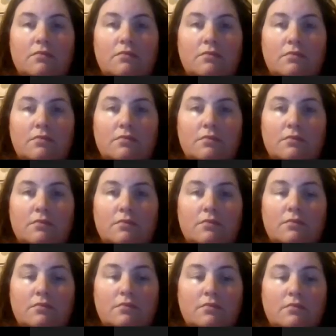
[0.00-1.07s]

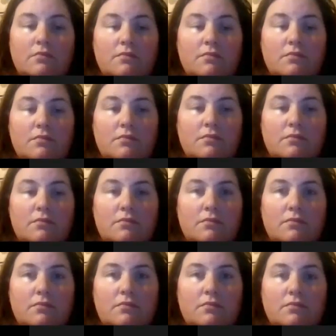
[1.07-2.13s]
(not speaking)